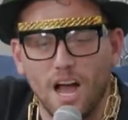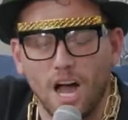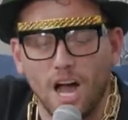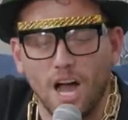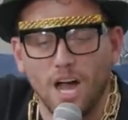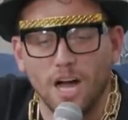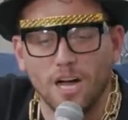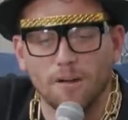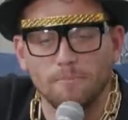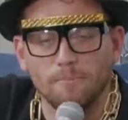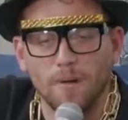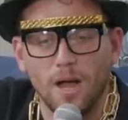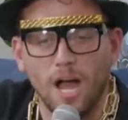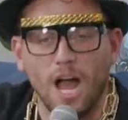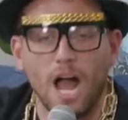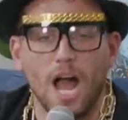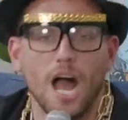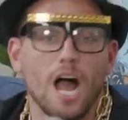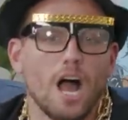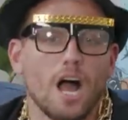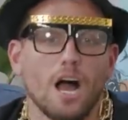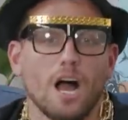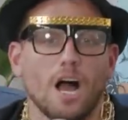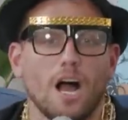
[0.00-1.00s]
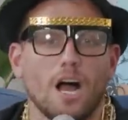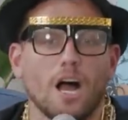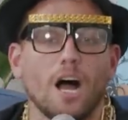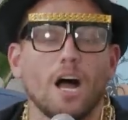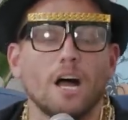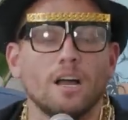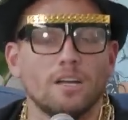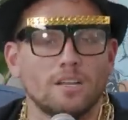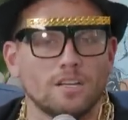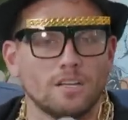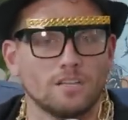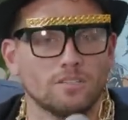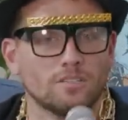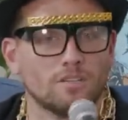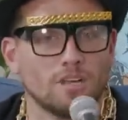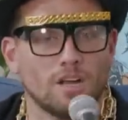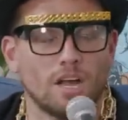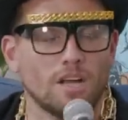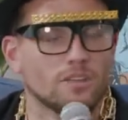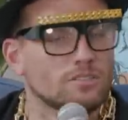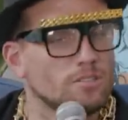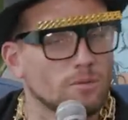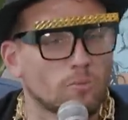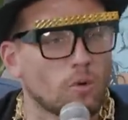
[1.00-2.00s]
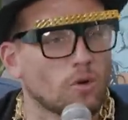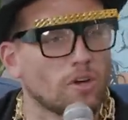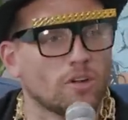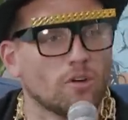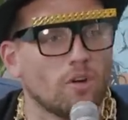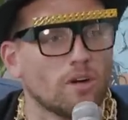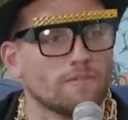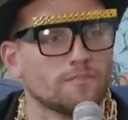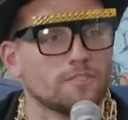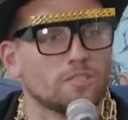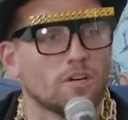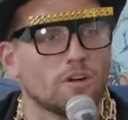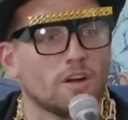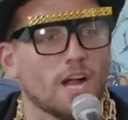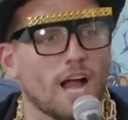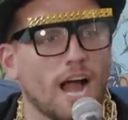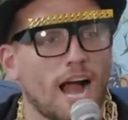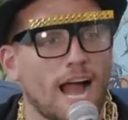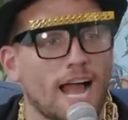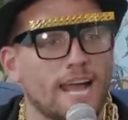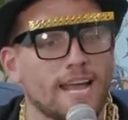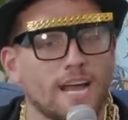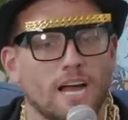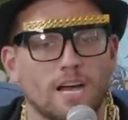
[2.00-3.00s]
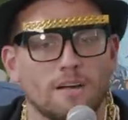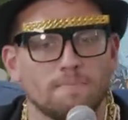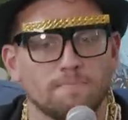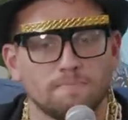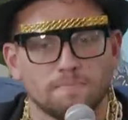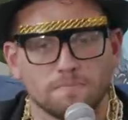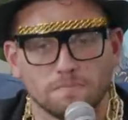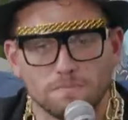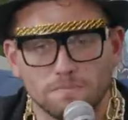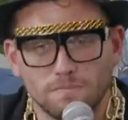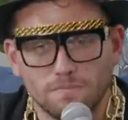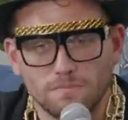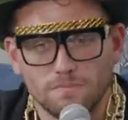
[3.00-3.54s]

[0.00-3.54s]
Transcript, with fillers: Um. Uh, good morning, officer. I mm. um.